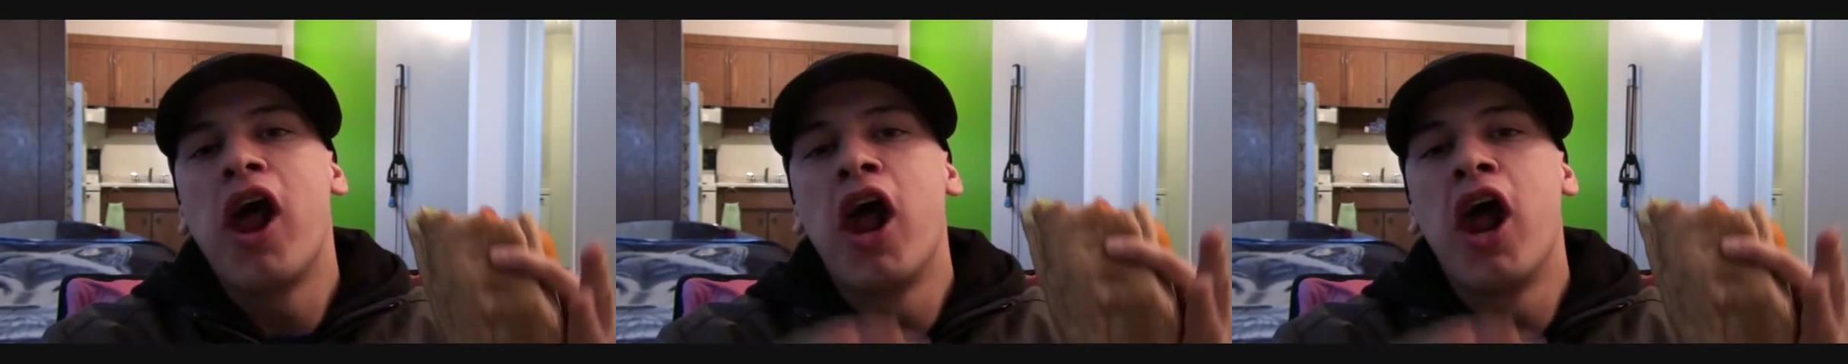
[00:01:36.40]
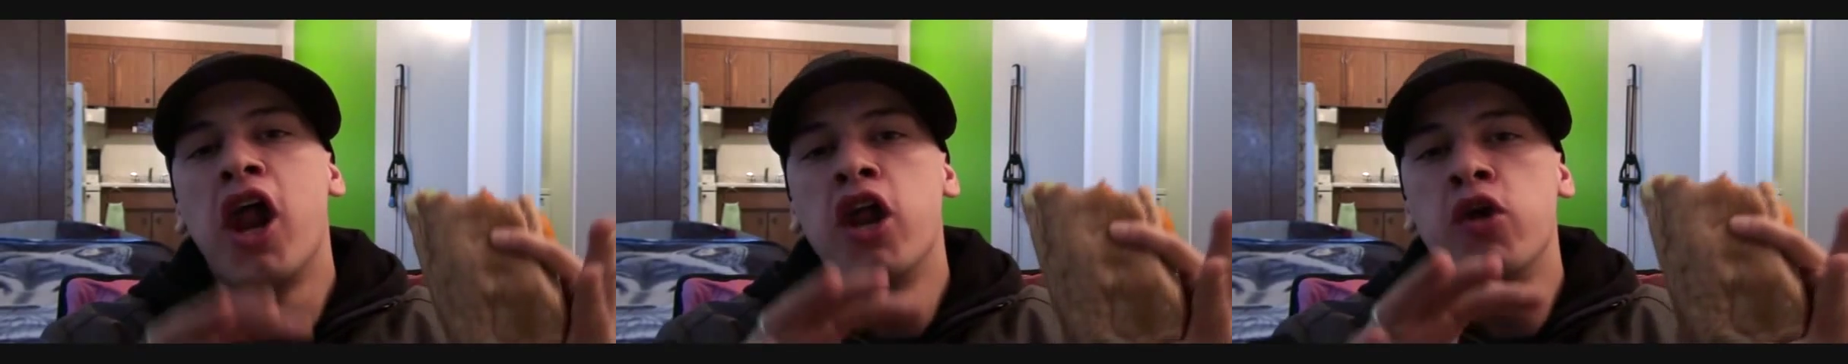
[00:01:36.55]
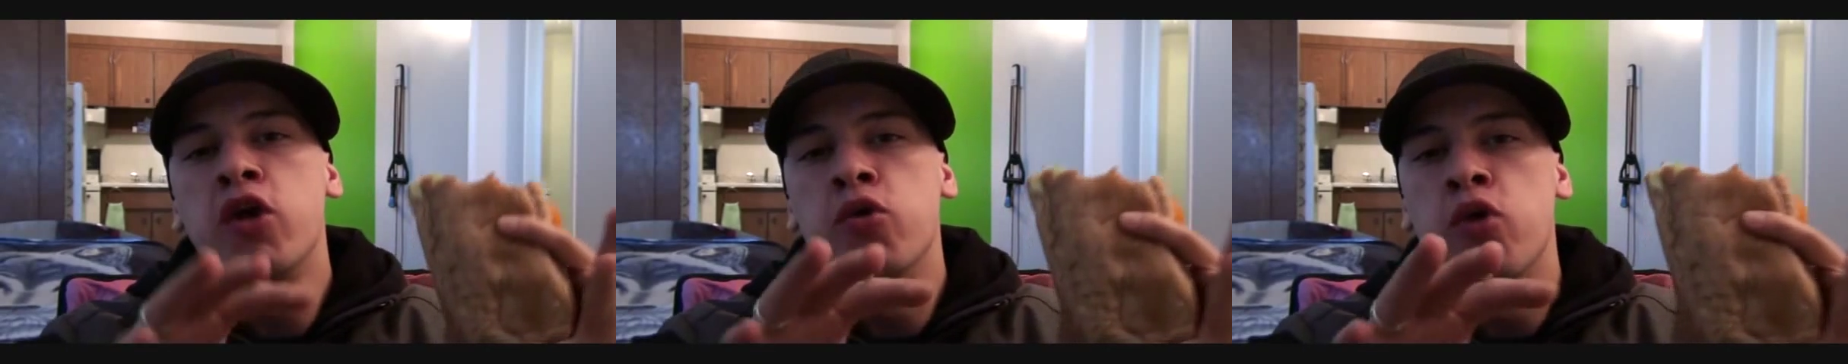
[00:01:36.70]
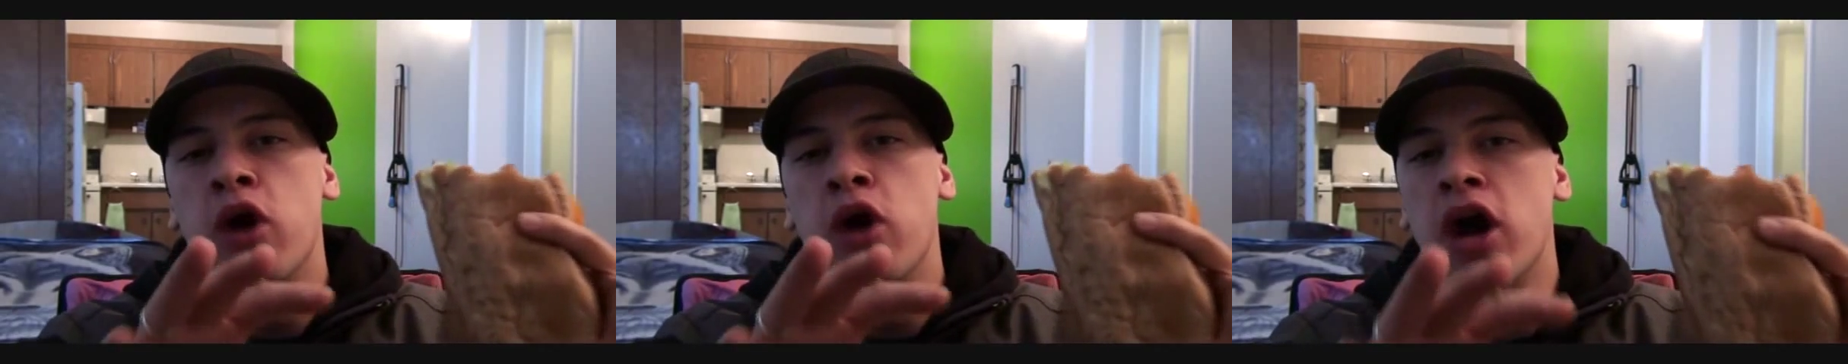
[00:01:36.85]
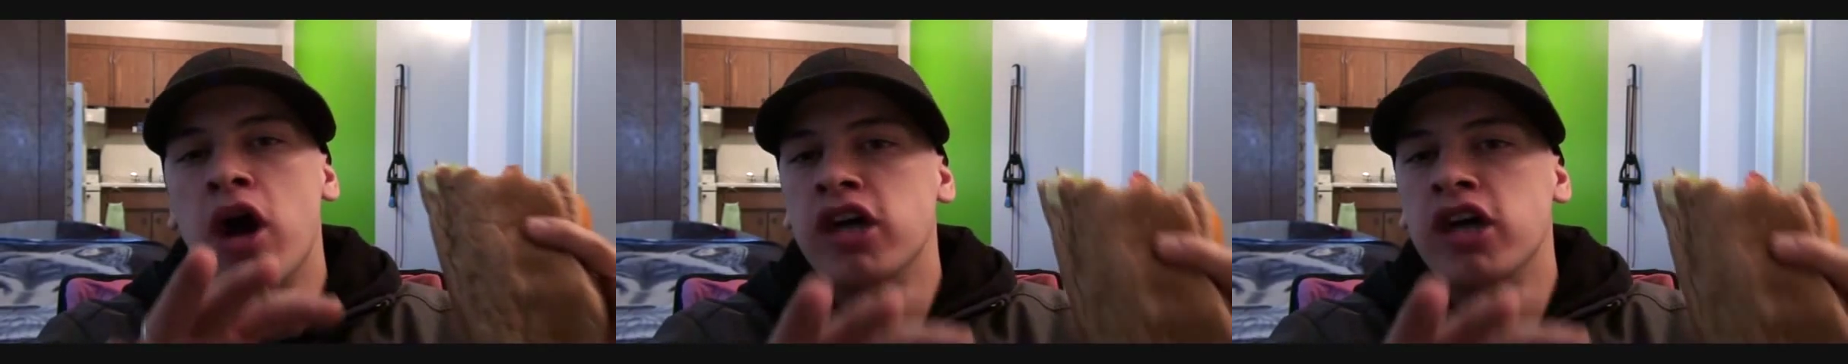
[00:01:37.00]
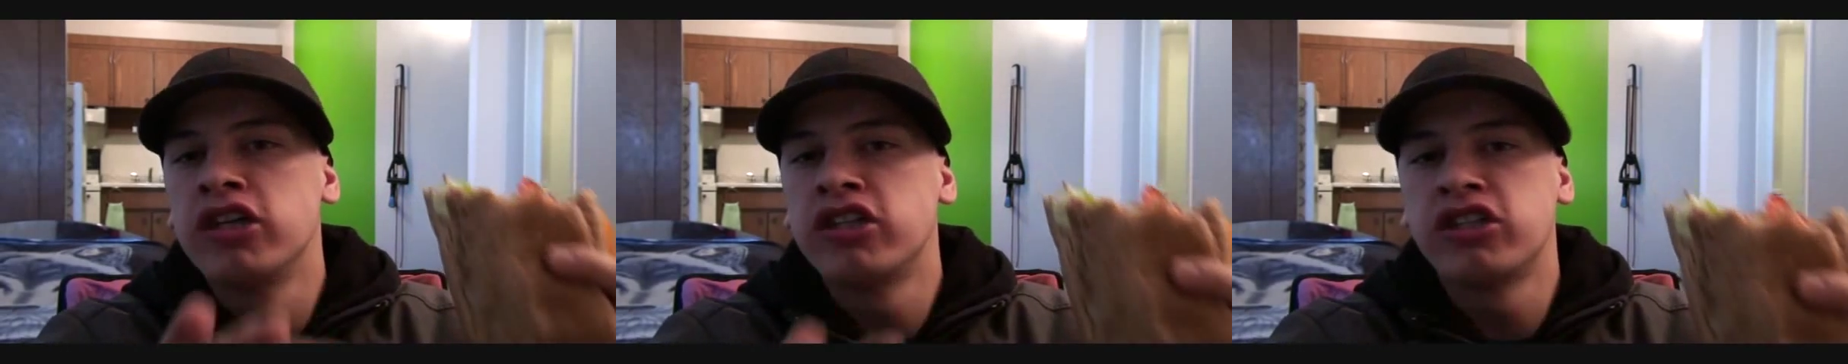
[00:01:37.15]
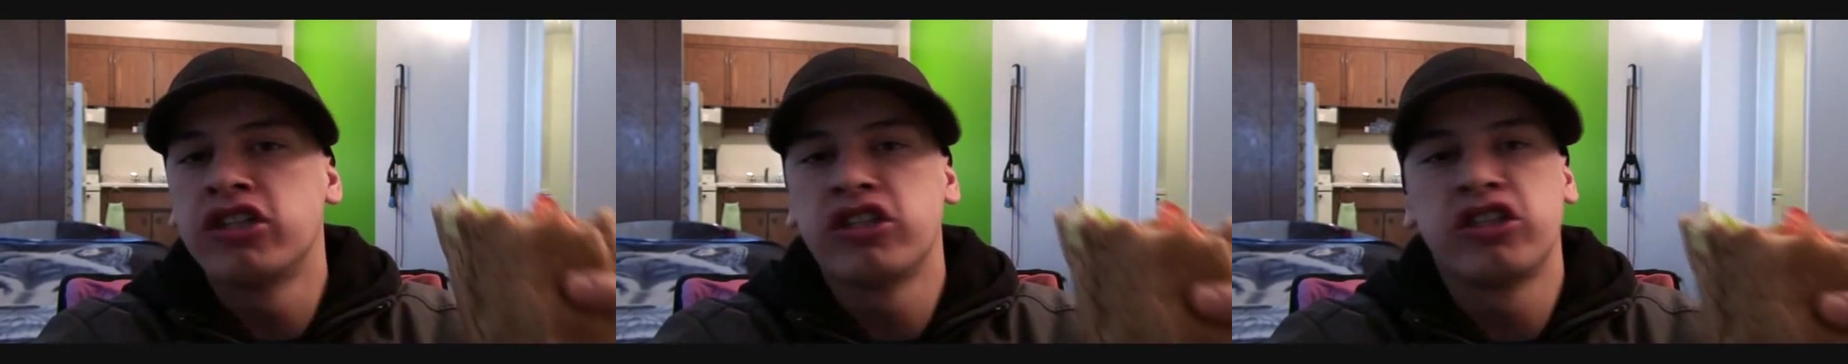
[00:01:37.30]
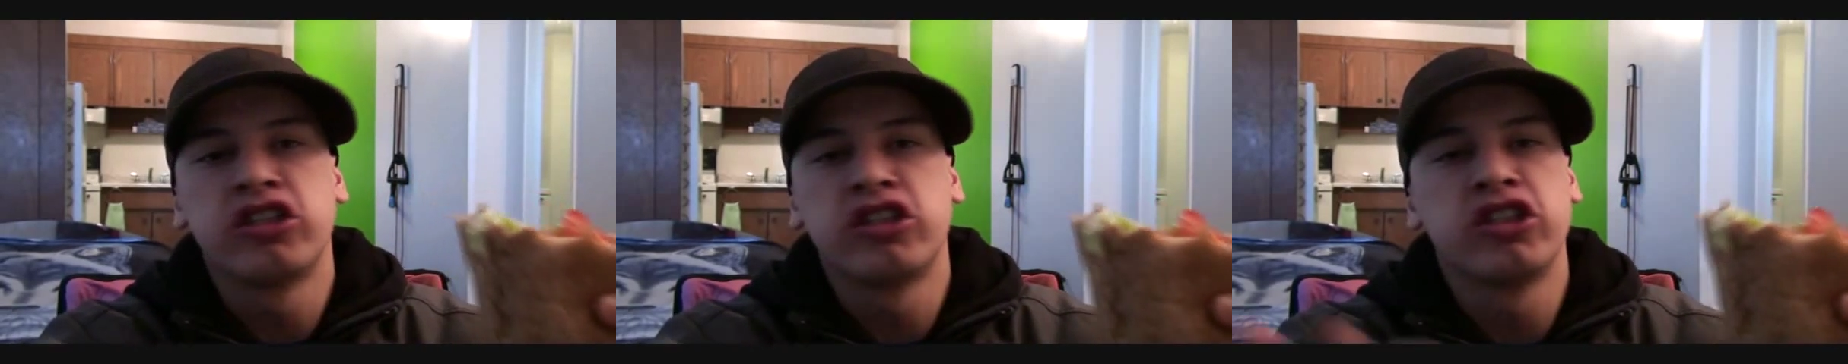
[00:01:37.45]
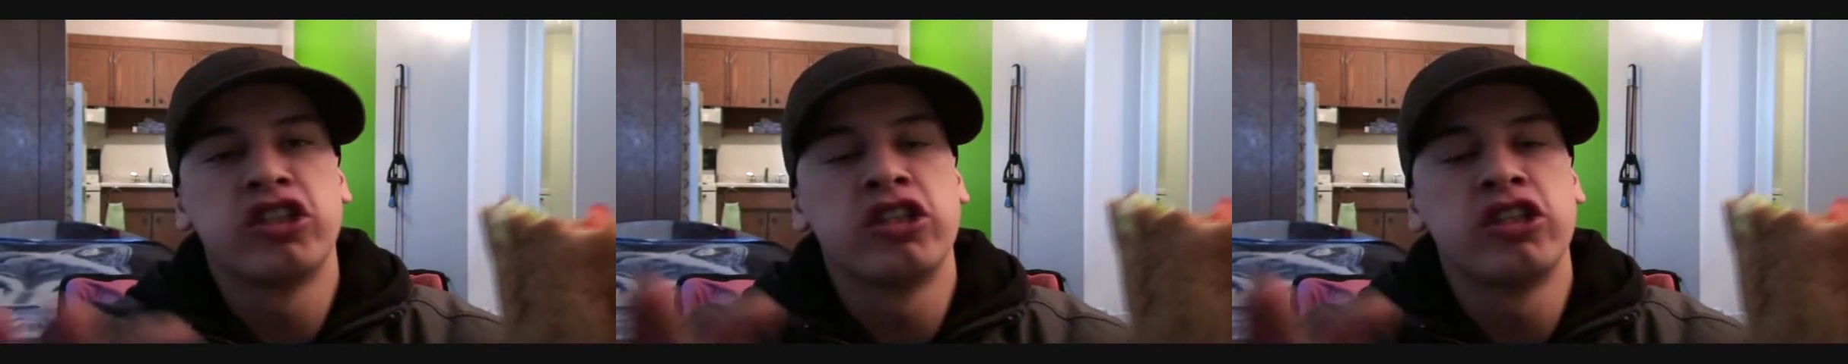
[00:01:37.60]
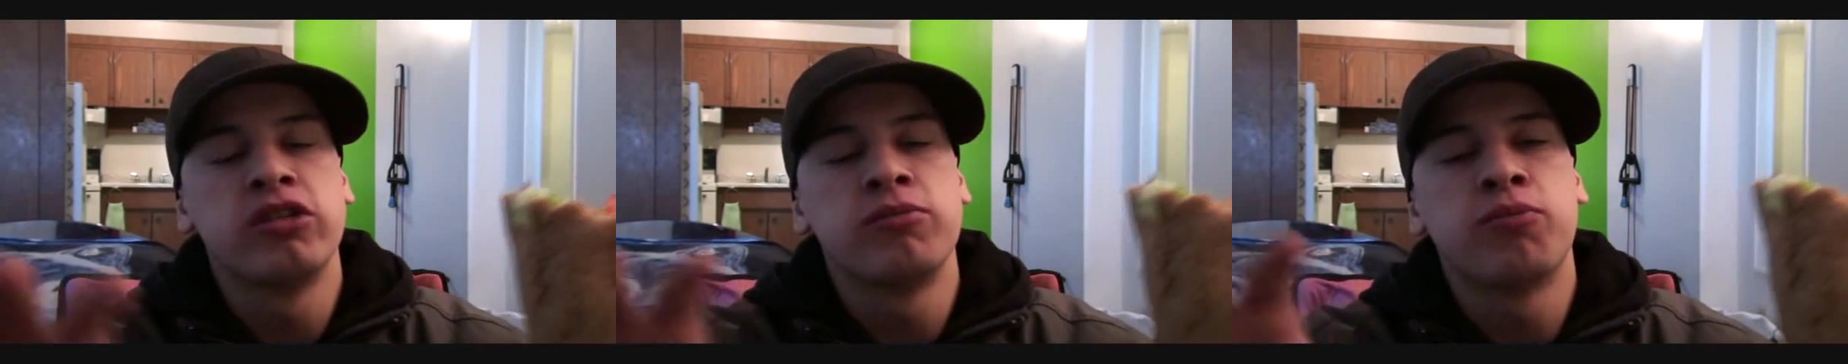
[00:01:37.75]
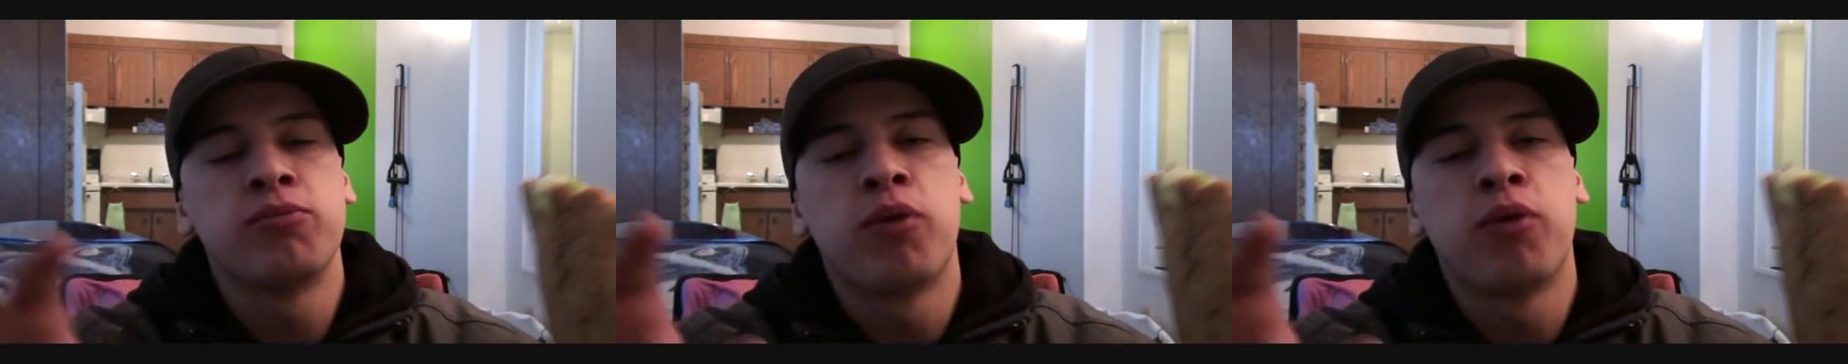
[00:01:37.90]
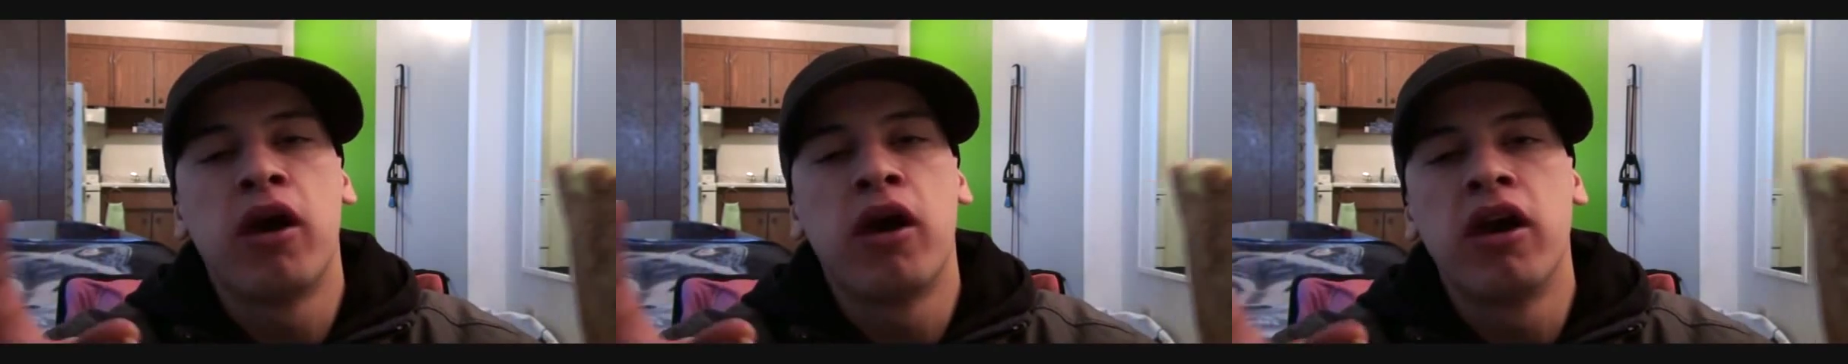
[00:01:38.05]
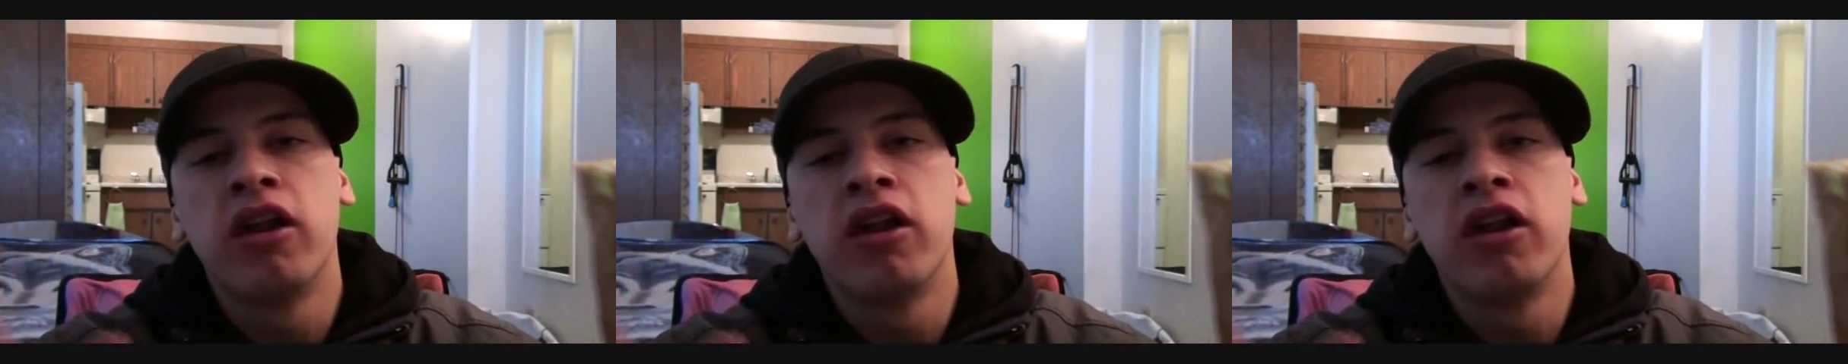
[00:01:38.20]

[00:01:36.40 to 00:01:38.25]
Anyways, this is not